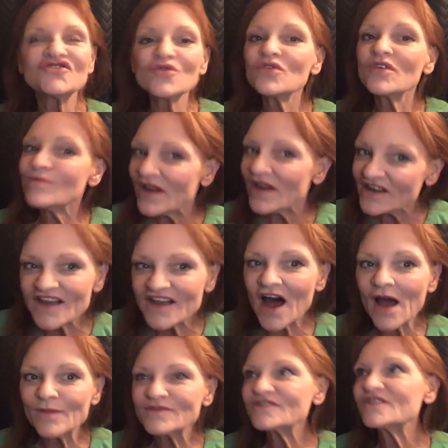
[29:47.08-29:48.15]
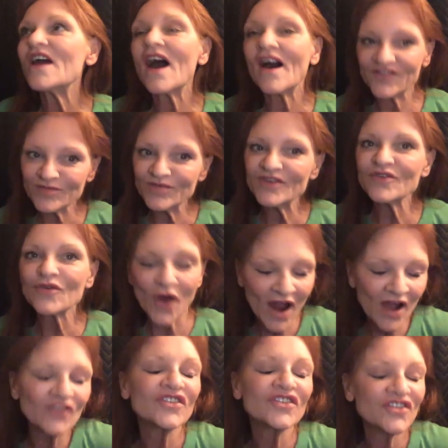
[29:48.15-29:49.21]
do it many times. You have to be
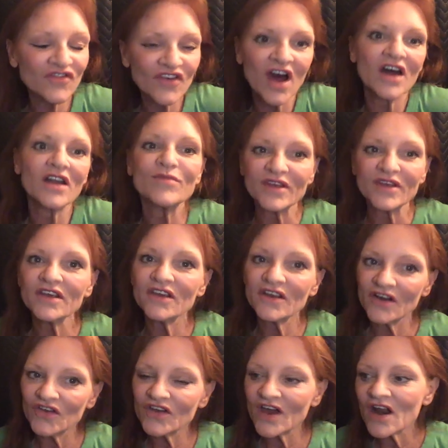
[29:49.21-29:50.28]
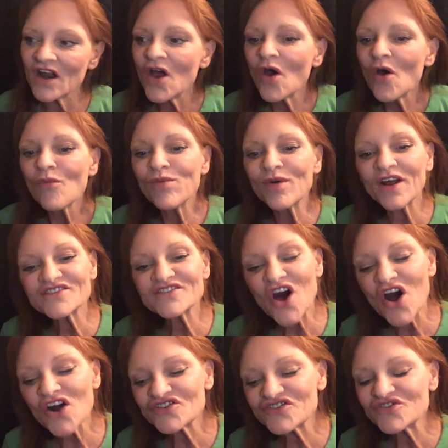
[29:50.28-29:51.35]
grounded. You've got to be, but I
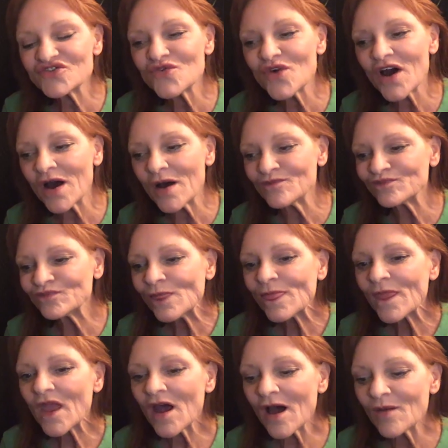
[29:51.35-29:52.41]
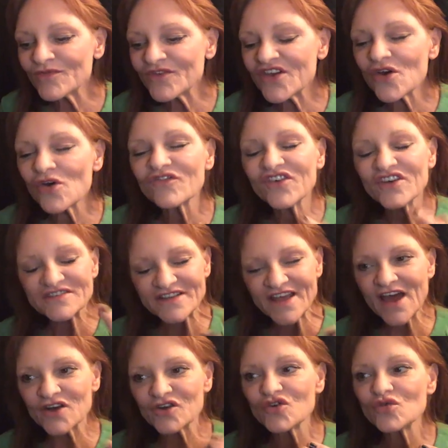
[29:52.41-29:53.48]
talked to, Guillaume
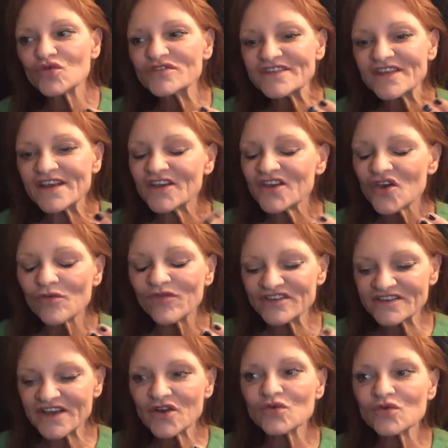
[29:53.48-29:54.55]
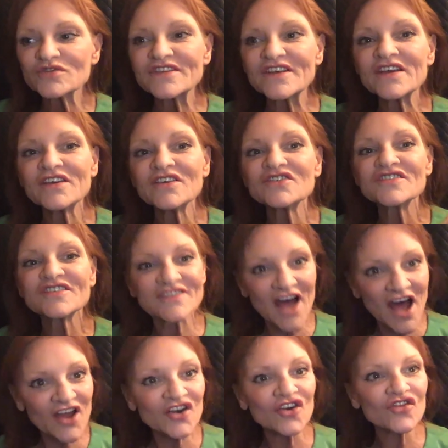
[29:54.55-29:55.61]
Fesquet, who was the
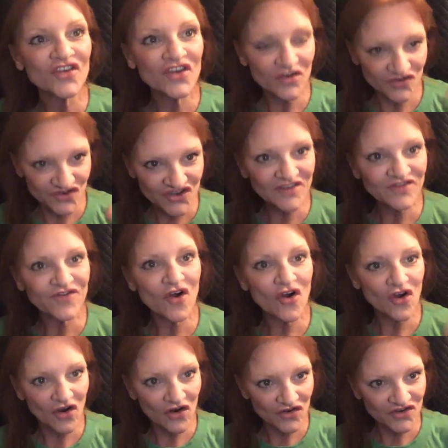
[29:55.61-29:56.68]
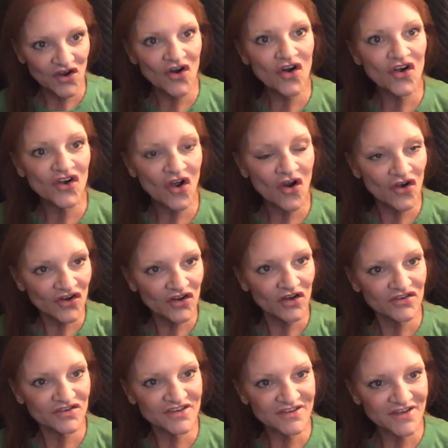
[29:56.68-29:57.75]
designer, the chief art
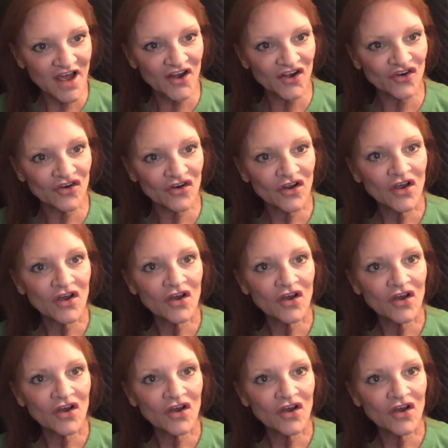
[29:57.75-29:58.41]
designer